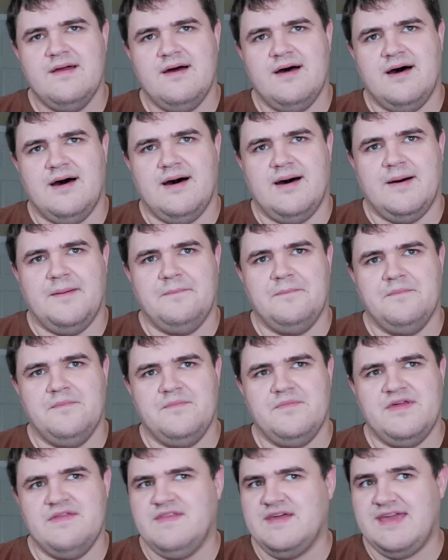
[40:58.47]

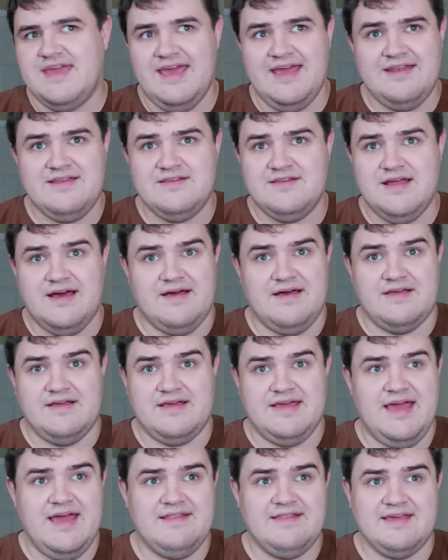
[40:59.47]
Then the
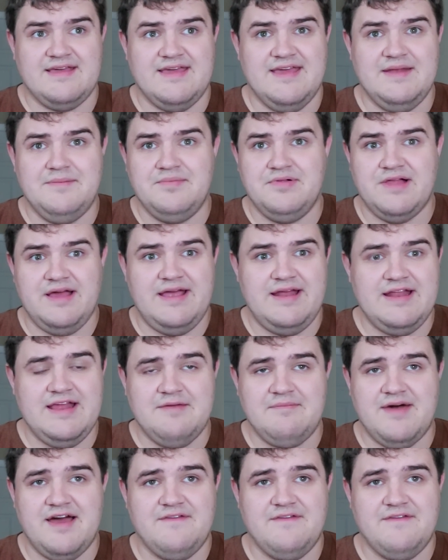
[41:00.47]
kid playing him,